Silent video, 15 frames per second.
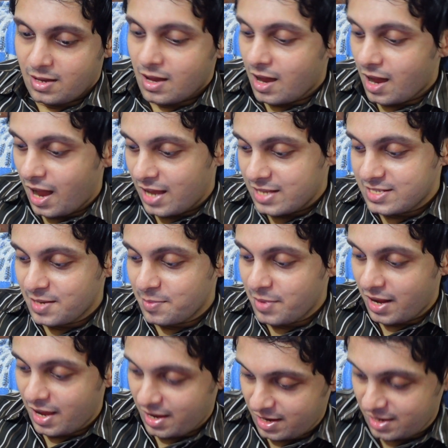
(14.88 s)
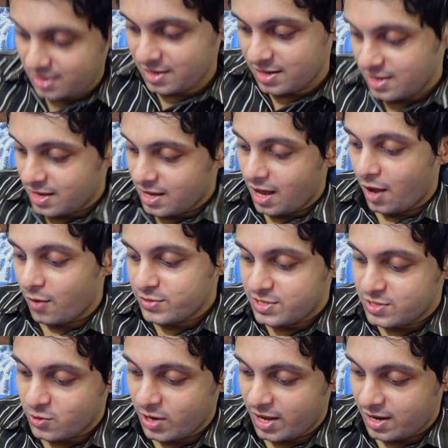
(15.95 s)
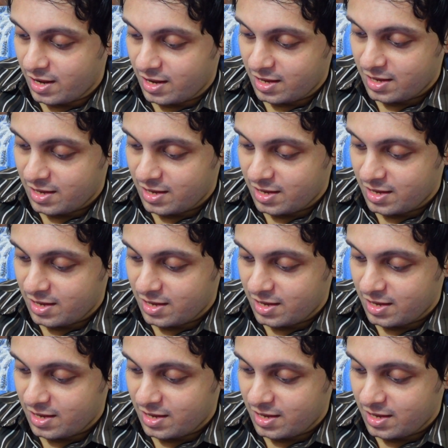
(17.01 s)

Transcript: Hi Gemini, how's today?